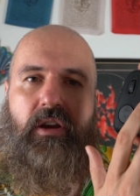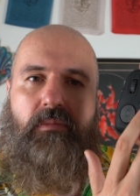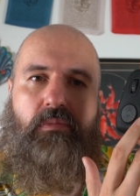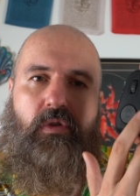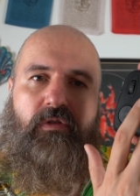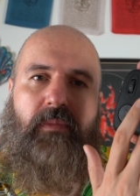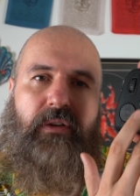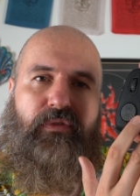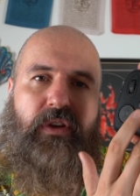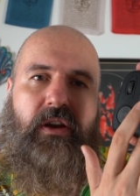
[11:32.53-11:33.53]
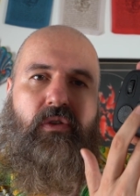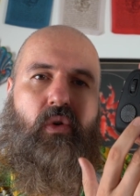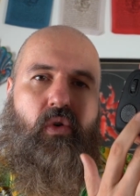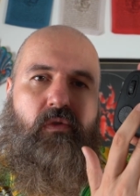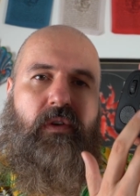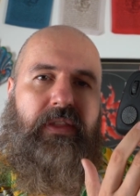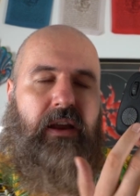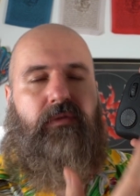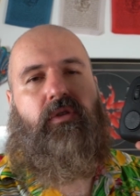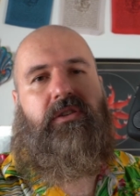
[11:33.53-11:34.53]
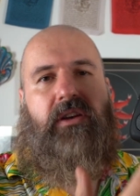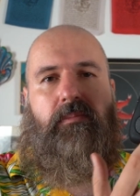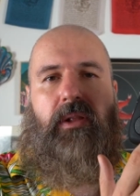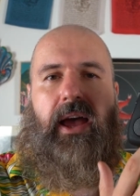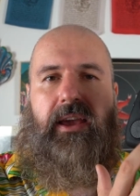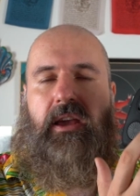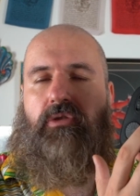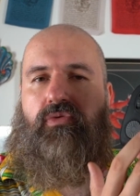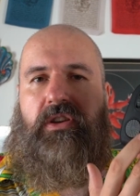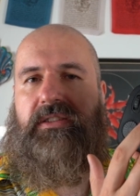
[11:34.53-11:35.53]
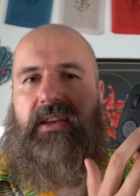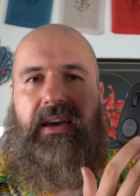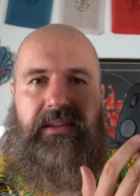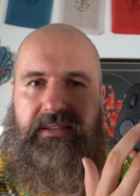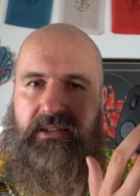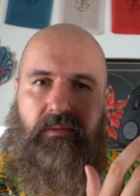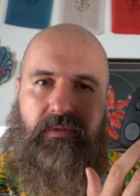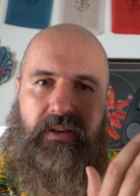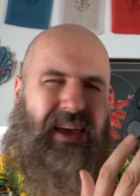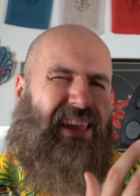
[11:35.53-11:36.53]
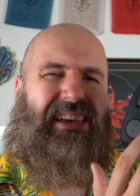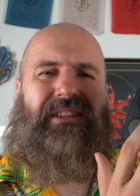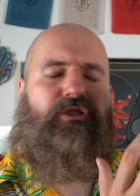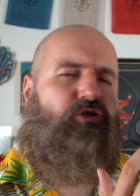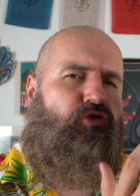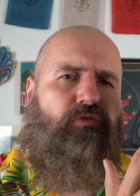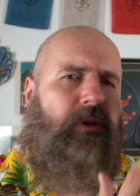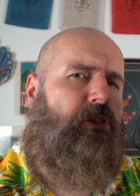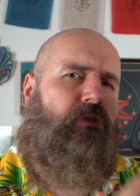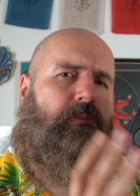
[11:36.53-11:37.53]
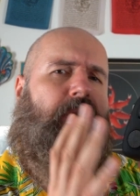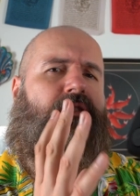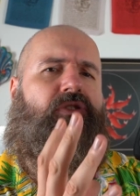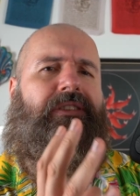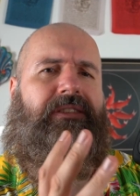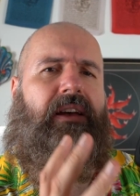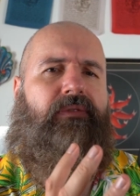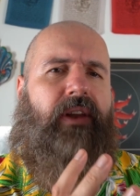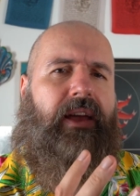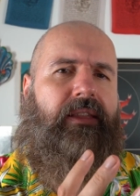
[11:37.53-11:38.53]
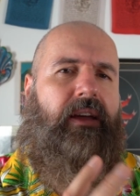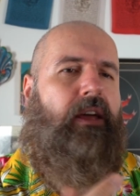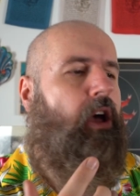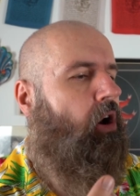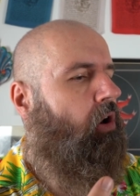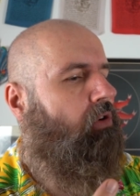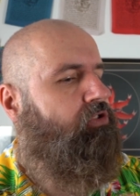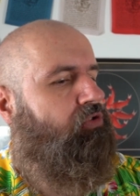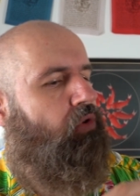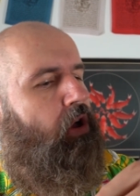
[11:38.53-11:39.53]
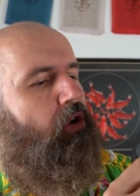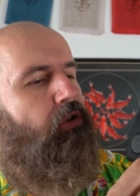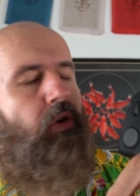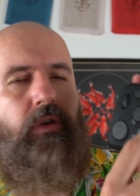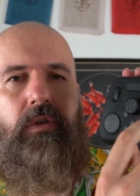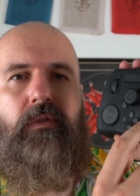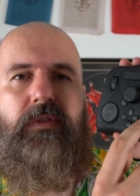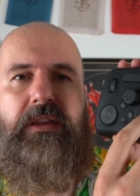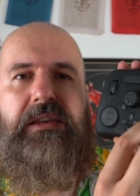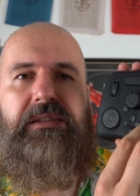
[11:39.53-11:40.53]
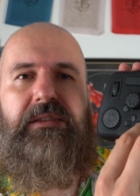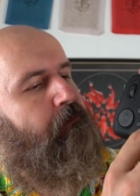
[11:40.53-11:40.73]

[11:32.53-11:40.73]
move my finger over that, for example, I can resize something, I can zoom into the picture, stuff like that. Also, none of these